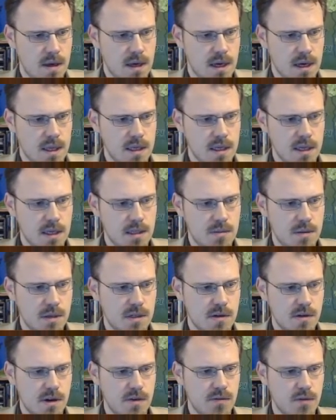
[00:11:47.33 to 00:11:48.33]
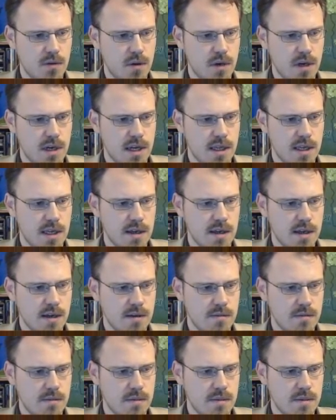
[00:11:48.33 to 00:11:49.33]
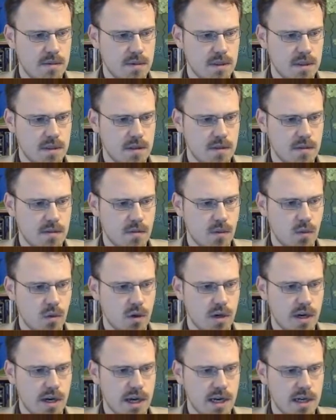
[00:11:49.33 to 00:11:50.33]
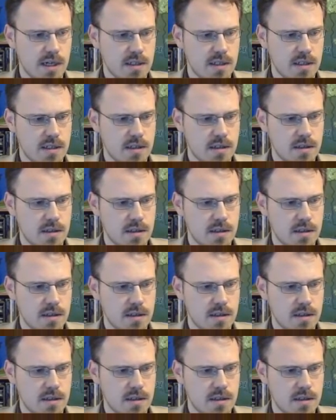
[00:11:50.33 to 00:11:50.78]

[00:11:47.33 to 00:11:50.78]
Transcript: think it's pretty straightforward. I think I'm uh, just going to War Axe.